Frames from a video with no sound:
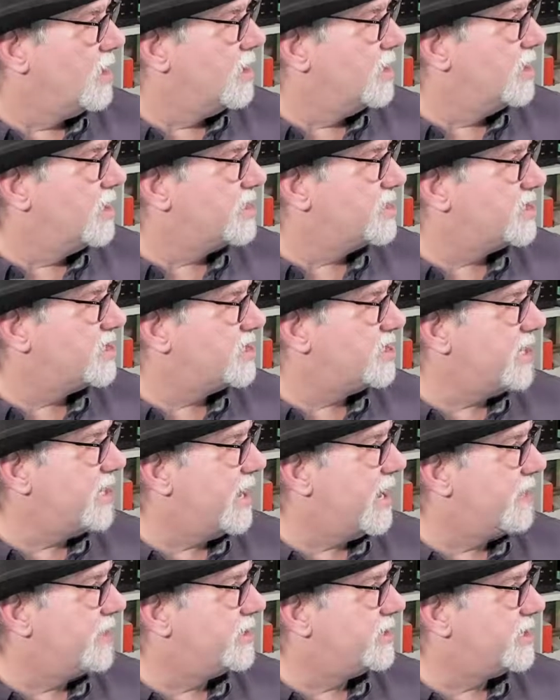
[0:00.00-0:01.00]
Let's just see
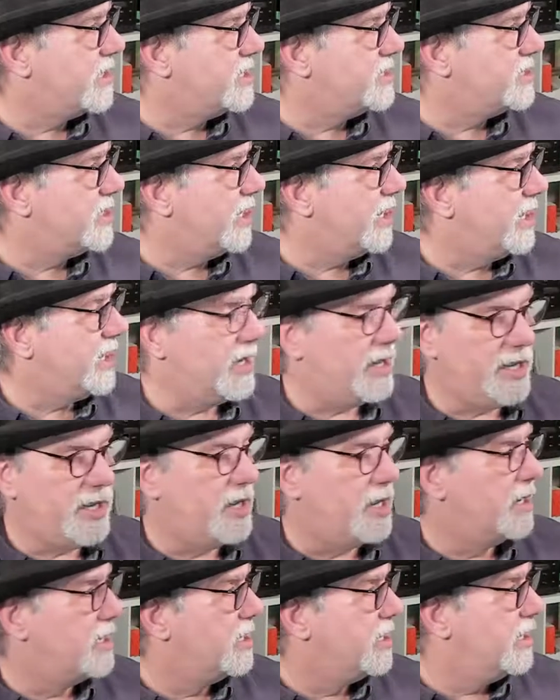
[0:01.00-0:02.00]
how it does a
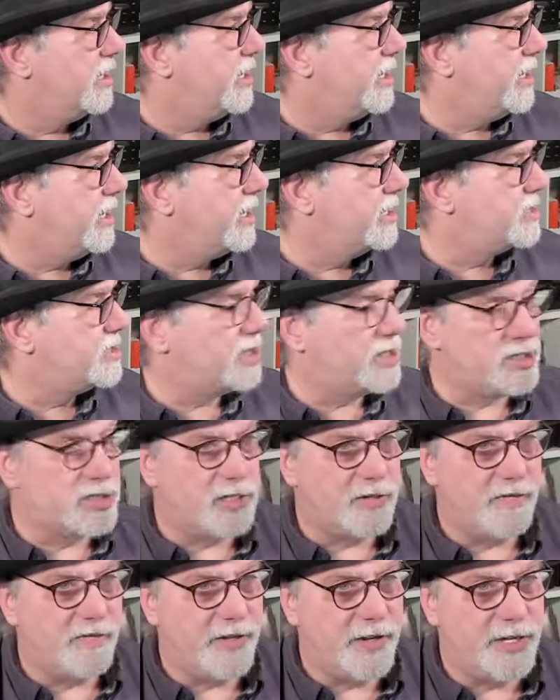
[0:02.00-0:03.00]

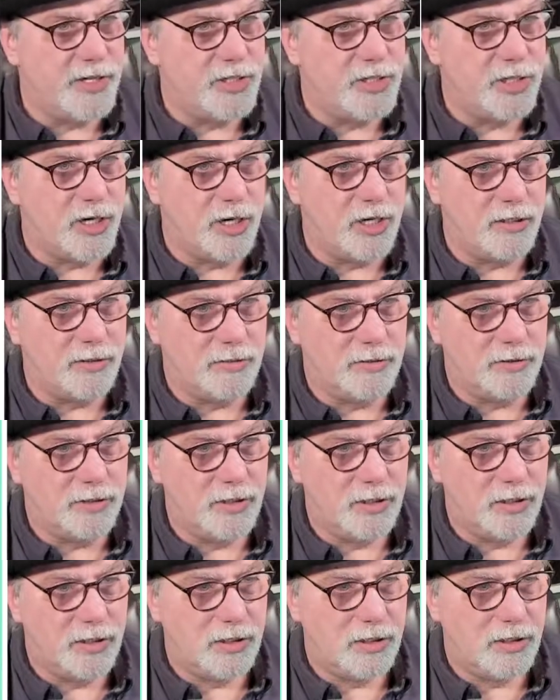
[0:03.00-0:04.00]
Ancestor Fan Chart.
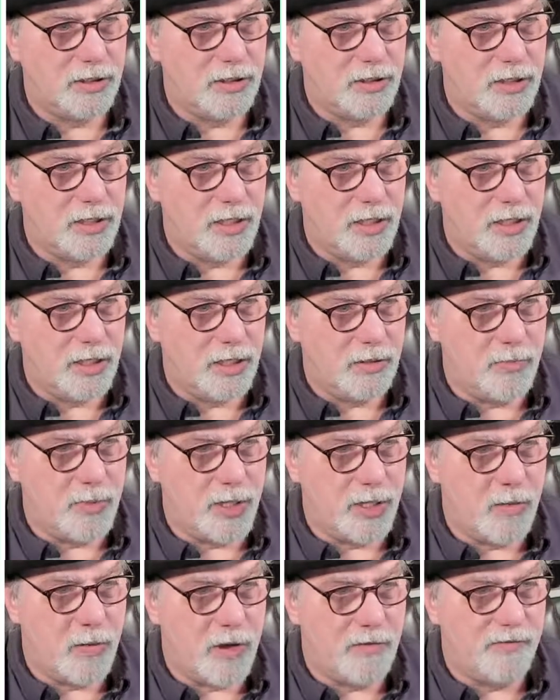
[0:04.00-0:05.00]
I'm
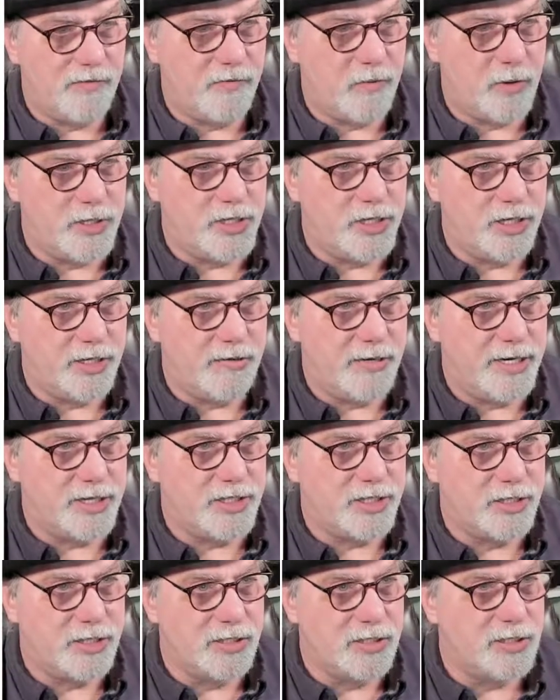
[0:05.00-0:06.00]
going to go out 4
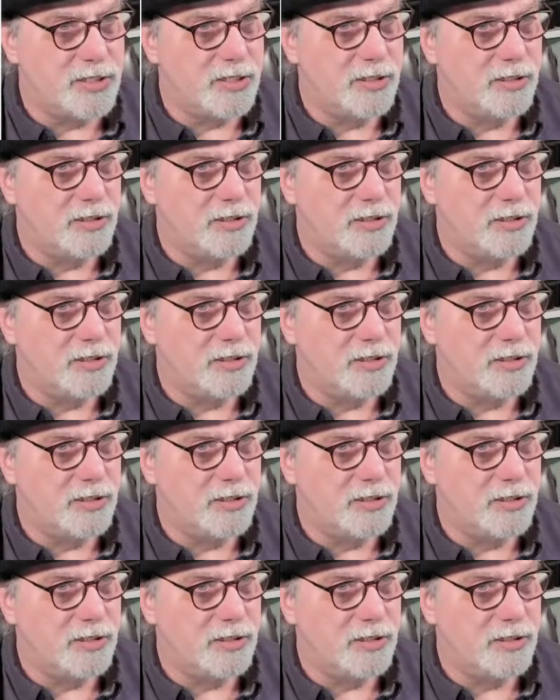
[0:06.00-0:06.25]
generations.